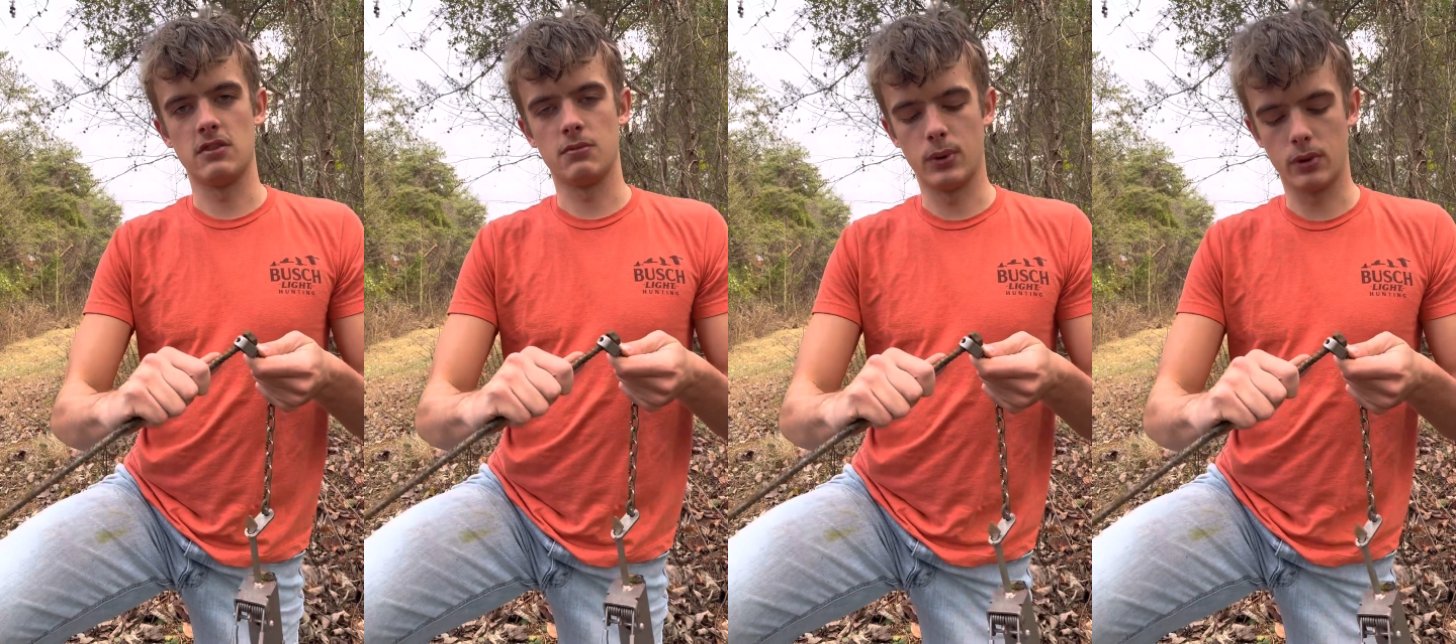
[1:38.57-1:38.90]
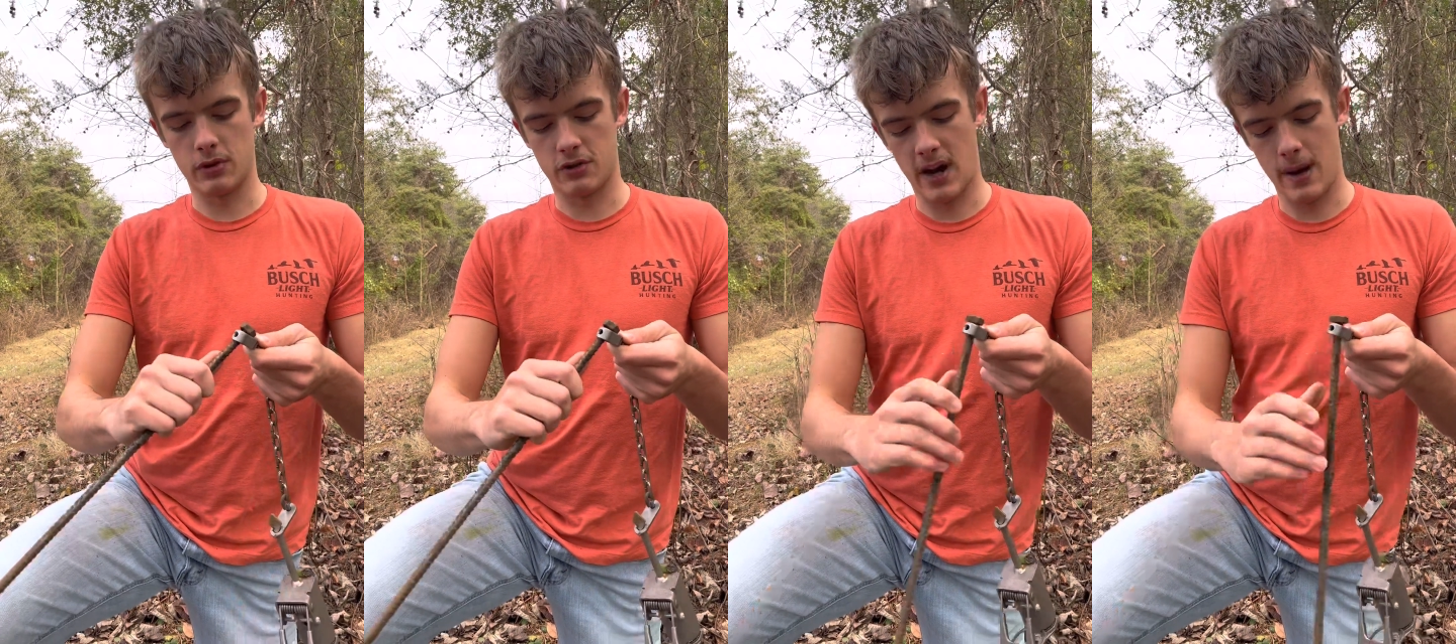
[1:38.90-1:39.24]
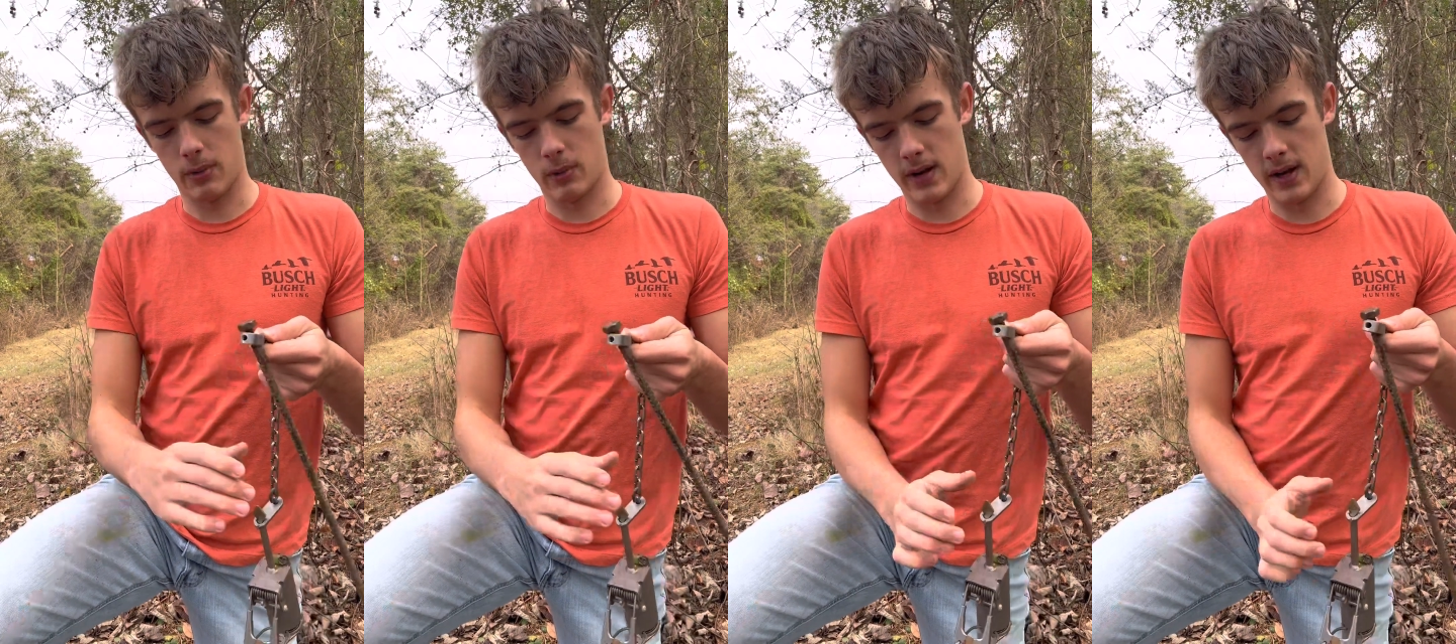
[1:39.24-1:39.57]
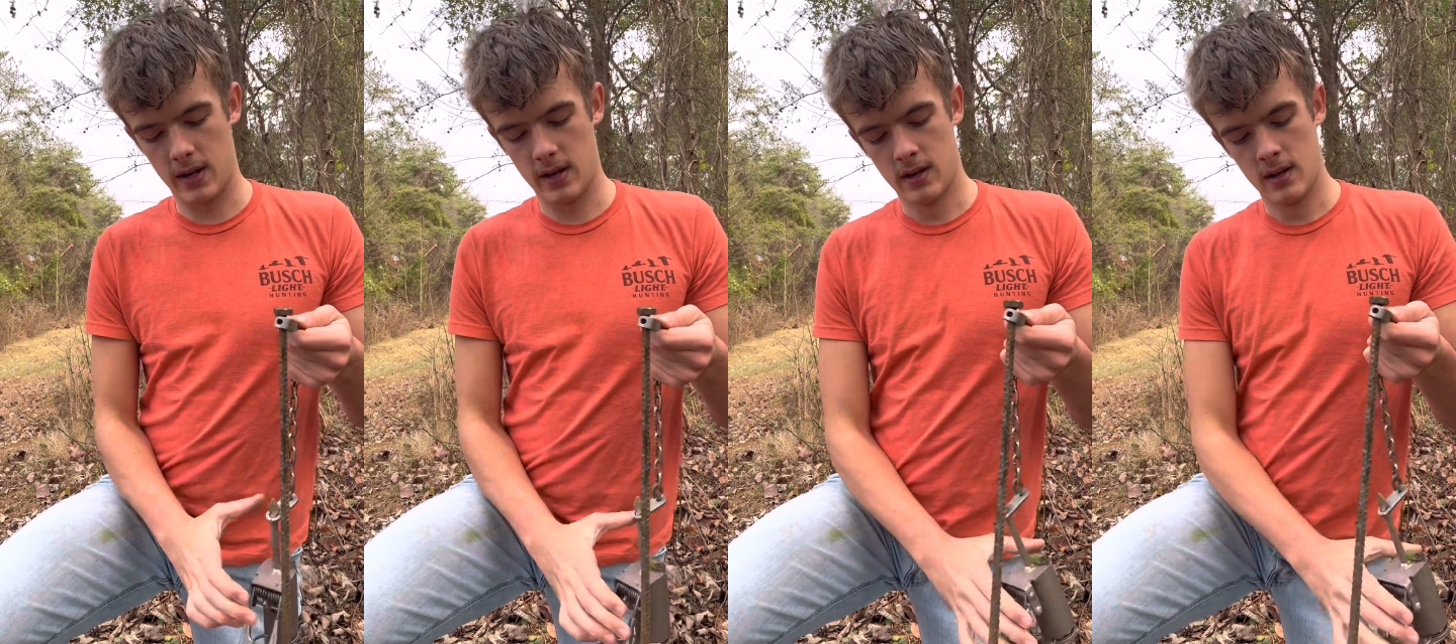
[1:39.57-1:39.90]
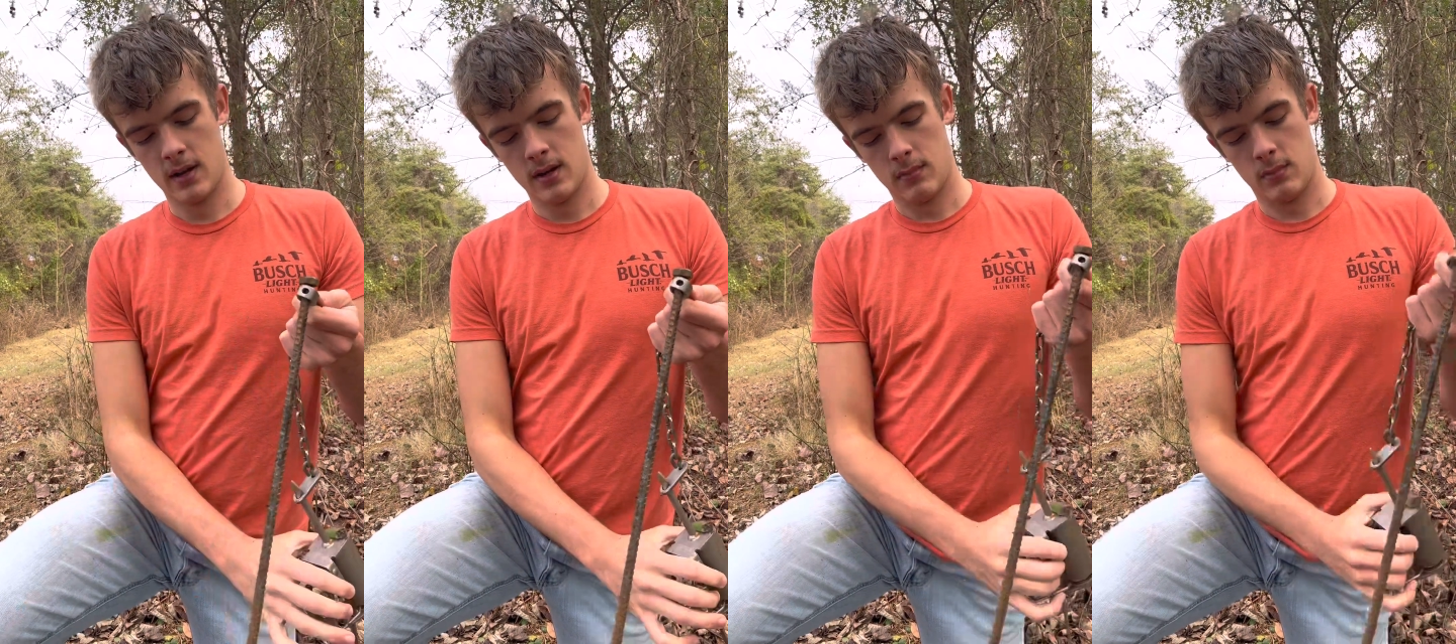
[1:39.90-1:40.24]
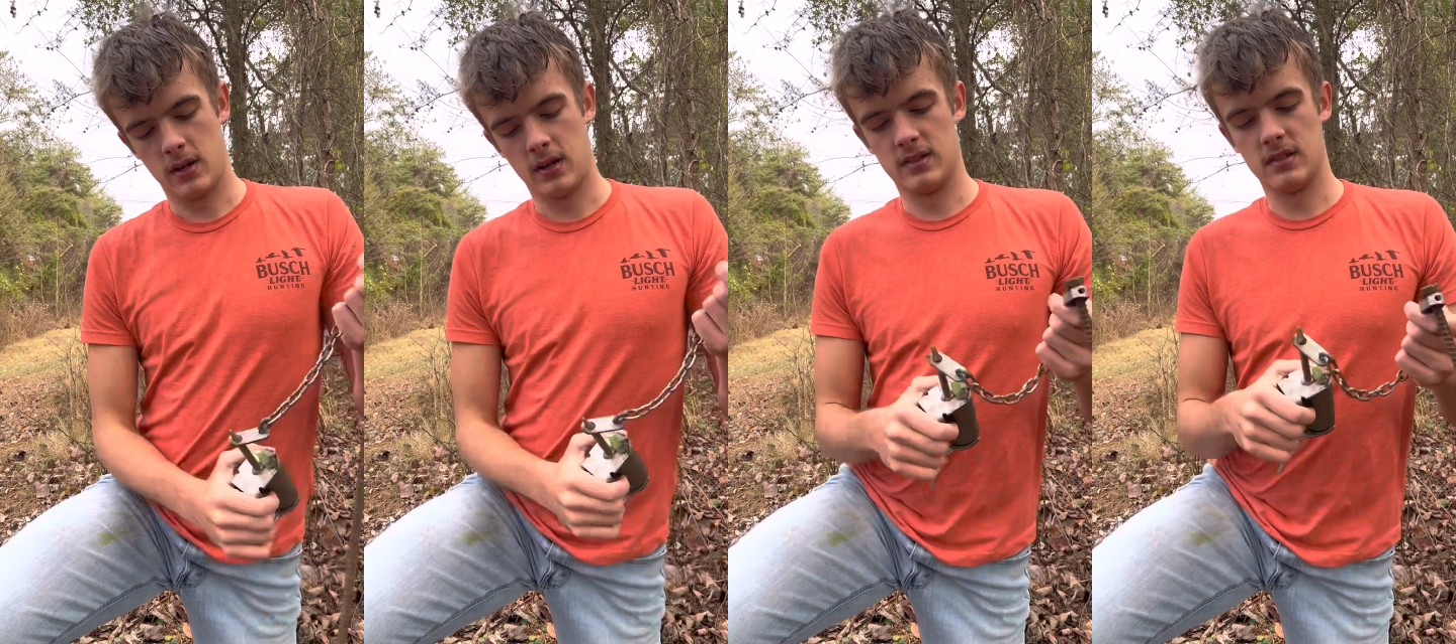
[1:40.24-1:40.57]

pull your trap away, because